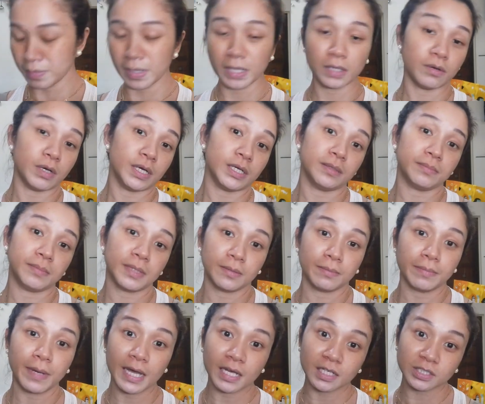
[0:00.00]
magawa ng
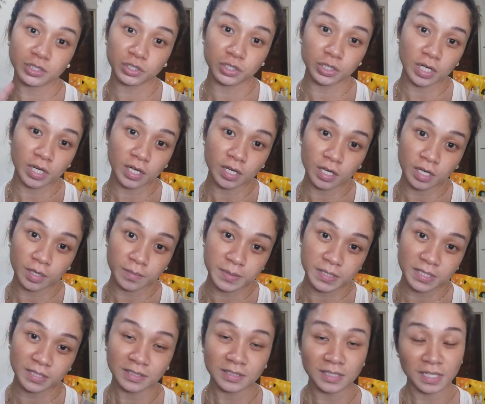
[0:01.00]
mga
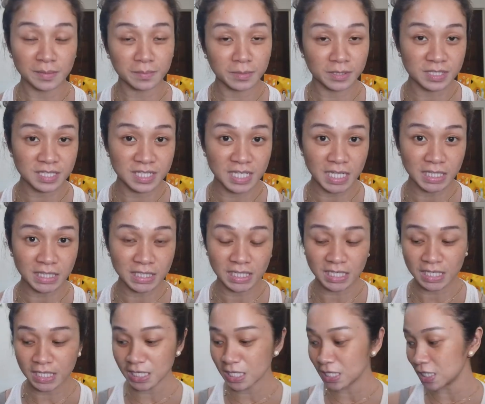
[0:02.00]
backdrops and table
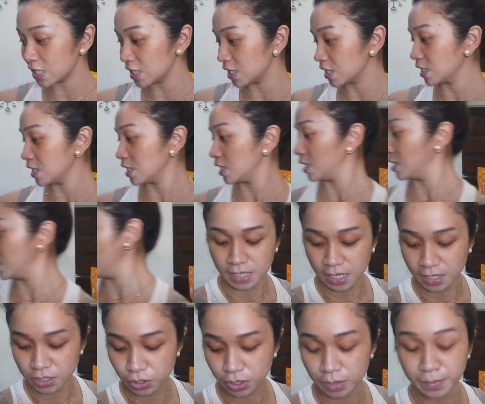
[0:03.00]
setting. It's
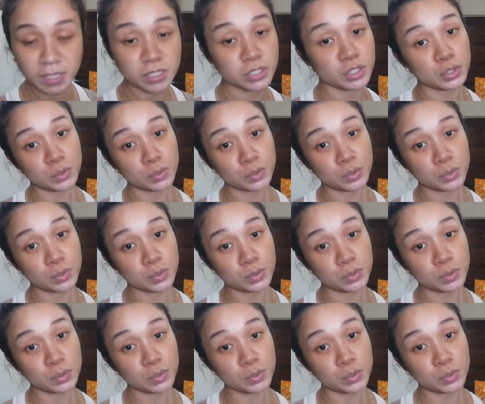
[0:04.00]
actually my